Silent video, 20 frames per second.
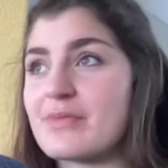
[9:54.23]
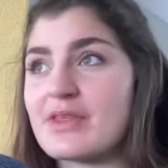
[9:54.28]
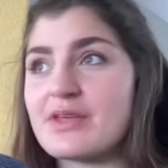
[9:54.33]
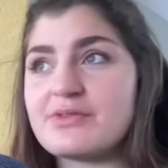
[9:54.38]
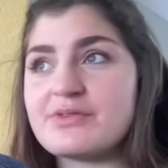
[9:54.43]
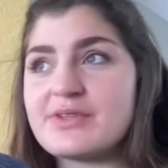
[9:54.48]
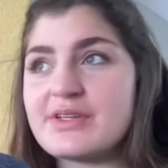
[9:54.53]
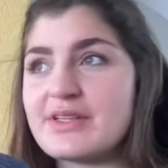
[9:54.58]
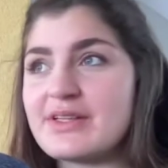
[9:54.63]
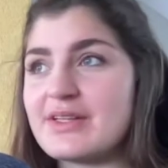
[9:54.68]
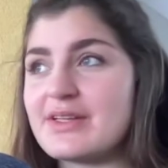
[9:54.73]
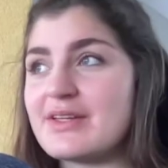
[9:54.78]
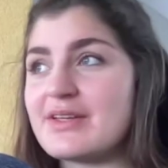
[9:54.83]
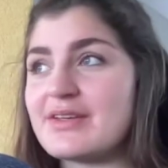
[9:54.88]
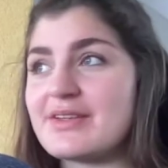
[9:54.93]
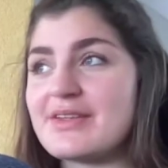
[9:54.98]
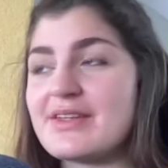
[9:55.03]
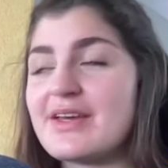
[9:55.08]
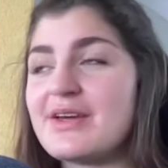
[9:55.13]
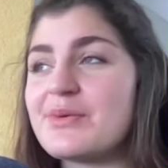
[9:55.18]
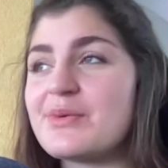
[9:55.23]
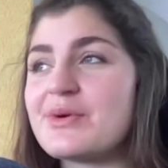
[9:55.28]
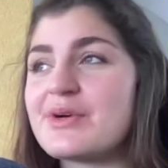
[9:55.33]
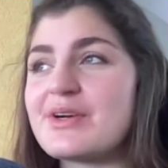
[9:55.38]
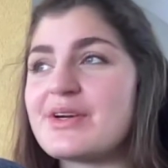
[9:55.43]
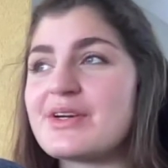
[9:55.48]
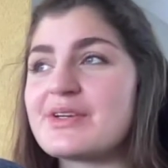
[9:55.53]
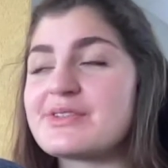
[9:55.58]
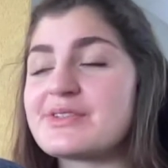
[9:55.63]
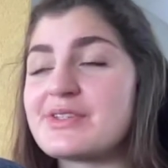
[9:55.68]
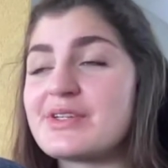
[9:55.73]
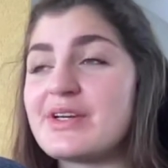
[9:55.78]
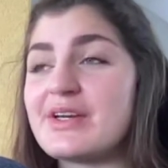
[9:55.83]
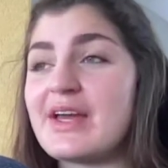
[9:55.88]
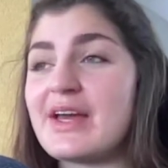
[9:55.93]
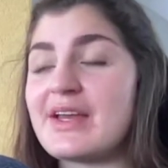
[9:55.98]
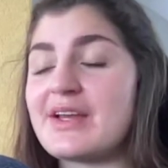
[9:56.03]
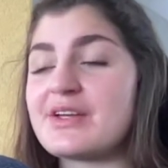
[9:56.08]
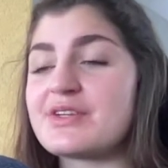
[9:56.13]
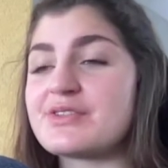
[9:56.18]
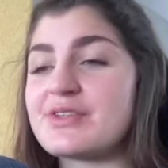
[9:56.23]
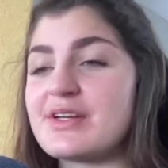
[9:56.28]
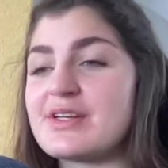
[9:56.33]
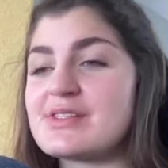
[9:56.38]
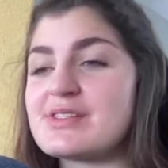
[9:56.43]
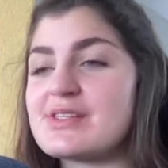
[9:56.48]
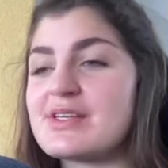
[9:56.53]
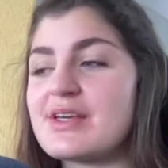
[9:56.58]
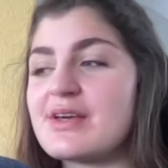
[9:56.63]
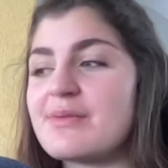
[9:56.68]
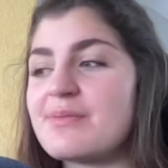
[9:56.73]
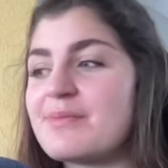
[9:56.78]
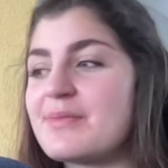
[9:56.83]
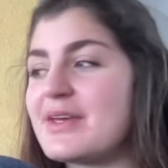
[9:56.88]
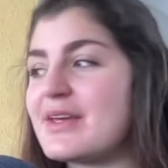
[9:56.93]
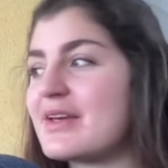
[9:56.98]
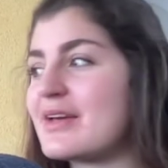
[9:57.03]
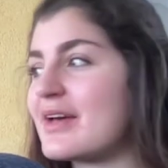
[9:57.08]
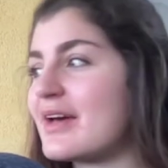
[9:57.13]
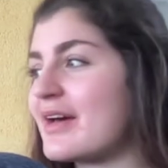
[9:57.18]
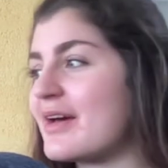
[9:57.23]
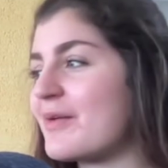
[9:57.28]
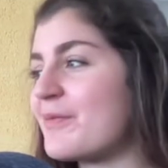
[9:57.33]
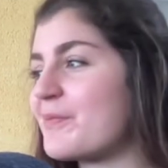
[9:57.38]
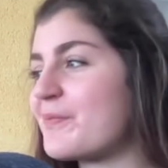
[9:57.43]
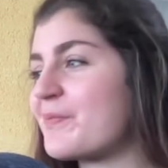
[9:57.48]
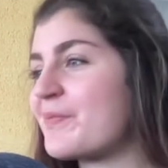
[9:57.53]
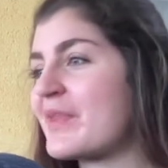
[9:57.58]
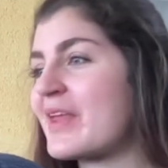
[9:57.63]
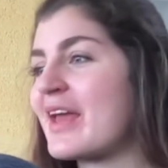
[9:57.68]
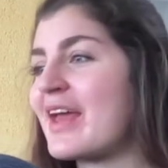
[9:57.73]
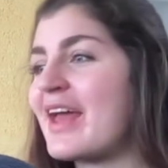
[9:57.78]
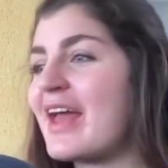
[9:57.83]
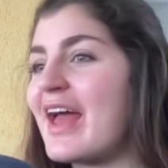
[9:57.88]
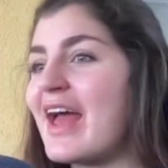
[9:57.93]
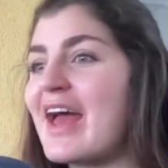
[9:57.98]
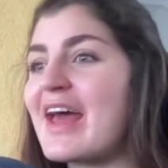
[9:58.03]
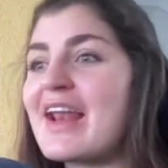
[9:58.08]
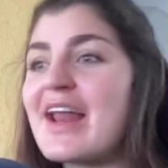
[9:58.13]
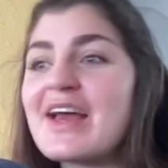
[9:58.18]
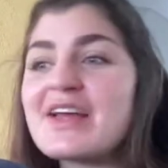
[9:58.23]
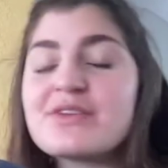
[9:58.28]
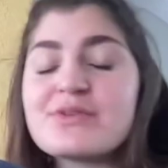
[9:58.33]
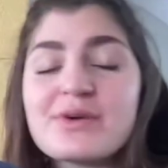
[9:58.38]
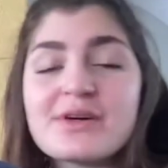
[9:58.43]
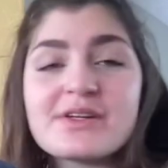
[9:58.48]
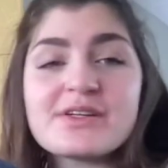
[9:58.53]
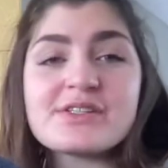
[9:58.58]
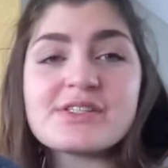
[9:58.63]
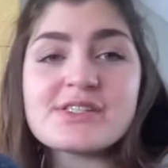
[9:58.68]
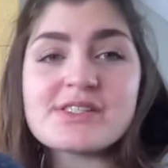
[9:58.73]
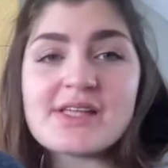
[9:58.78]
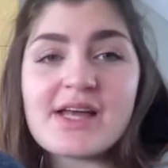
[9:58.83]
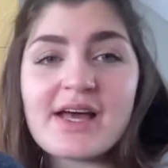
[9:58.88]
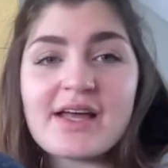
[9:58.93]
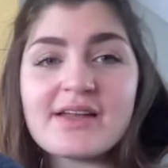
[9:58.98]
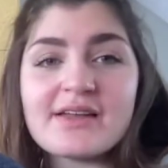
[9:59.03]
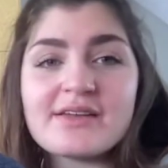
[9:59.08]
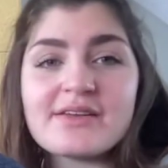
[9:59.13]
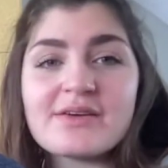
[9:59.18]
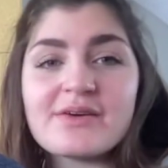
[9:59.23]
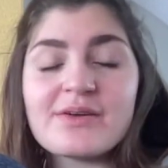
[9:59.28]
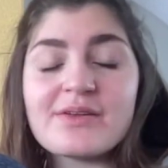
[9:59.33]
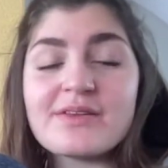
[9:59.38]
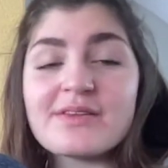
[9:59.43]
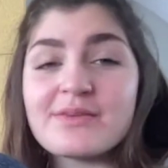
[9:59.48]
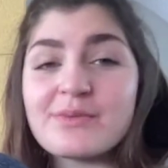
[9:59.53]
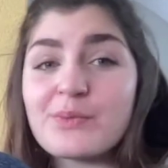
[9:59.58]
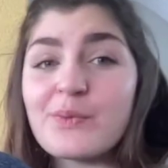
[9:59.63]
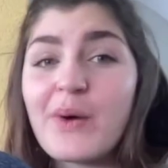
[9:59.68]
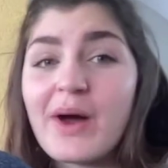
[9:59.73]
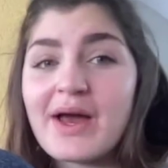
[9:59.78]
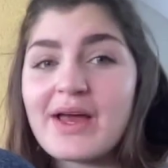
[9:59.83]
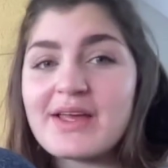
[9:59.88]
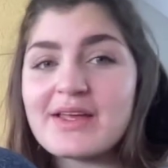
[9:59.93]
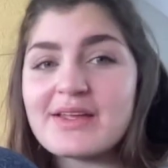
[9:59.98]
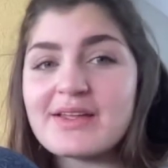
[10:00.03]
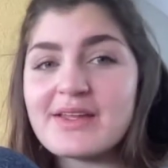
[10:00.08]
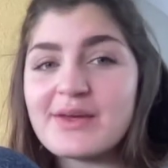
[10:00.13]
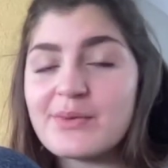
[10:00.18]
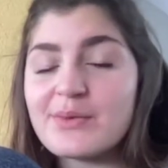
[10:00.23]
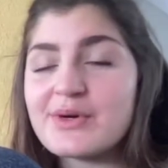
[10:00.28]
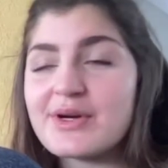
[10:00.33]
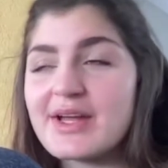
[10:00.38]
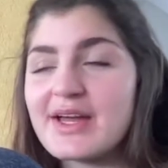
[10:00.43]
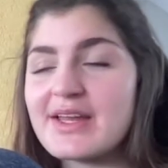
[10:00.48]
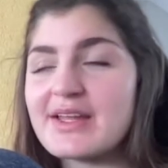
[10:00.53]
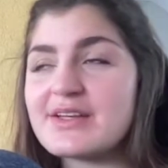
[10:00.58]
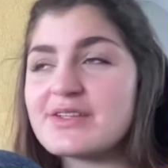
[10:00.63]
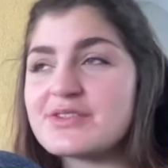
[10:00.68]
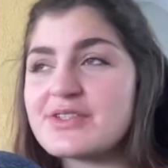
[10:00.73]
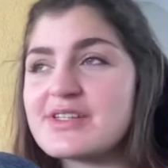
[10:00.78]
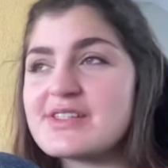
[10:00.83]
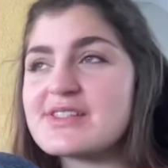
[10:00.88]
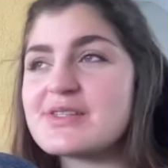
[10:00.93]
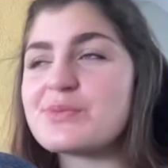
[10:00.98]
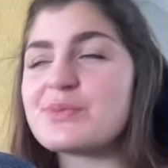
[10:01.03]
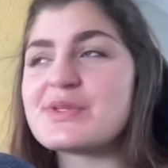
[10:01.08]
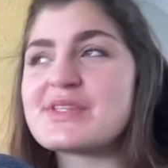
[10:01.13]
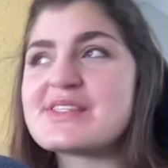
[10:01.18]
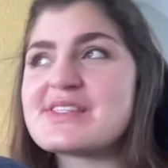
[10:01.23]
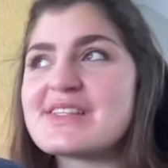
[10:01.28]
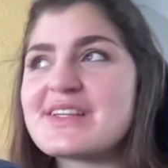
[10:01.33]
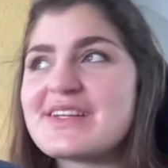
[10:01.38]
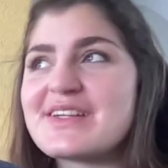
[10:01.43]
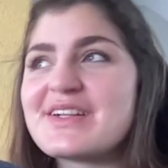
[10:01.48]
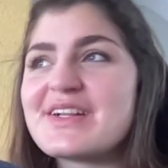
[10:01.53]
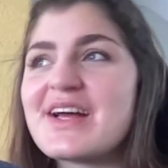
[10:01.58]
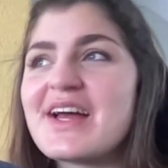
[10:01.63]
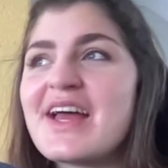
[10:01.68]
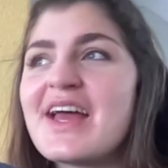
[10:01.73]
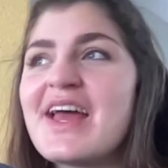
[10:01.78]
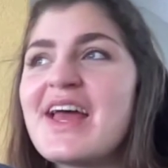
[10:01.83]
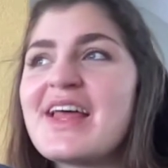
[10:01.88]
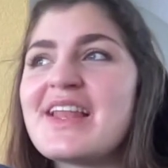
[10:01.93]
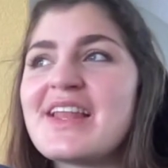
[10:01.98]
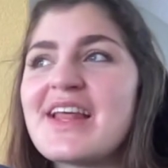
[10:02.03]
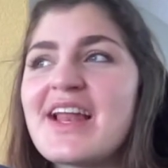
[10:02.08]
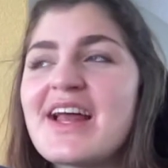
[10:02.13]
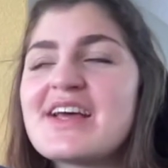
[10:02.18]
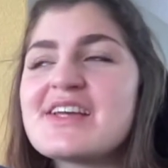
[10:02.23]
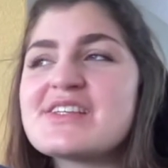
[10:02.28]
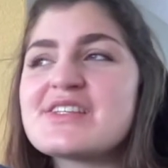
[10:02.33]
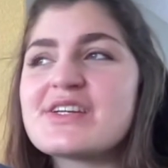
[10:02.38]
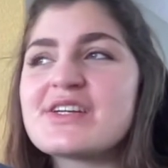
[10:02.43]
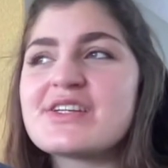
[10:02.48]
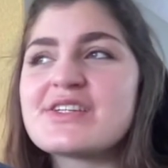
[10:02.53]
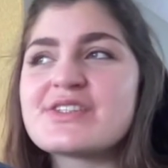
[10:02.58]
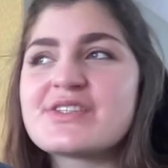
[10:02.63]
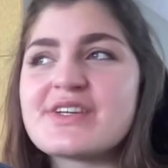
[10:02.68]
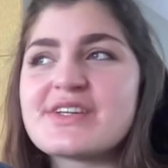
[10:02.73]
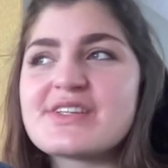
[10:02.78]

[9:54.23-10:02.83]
Really, they were getting crazy at me. And I do understand why they were getting crazy, but still, then I started to